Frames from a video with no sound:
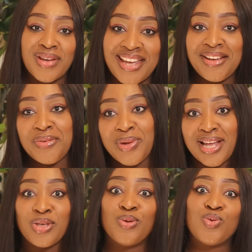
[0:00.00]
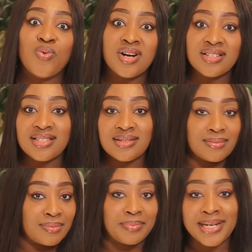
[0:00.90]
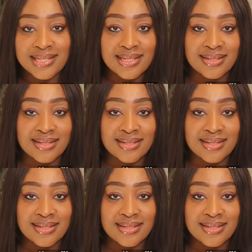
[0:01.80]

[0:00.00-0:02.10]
Okay, we can use words, past